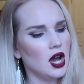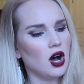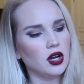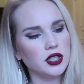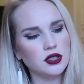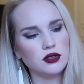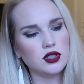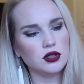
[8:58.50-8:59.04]

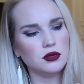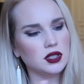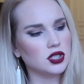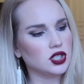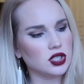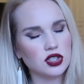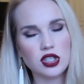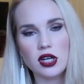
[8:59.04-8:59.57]
All you do
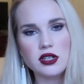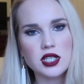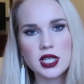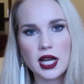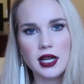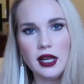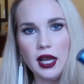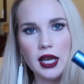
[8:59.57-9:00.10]
is just charge
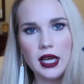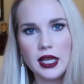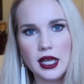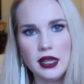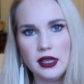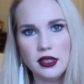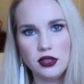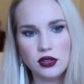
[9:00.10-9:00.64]
it at night,
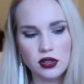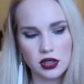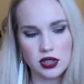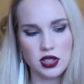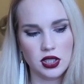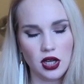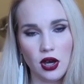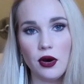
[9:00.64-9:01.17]
and then you're
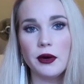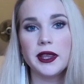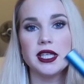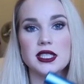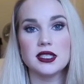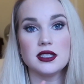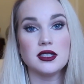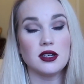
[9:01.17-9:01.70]
good to go.
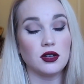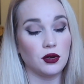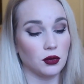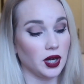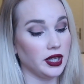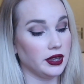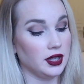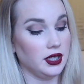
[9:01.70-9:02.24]
This is a
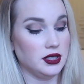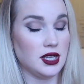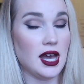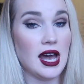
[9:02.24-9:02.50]
great thing to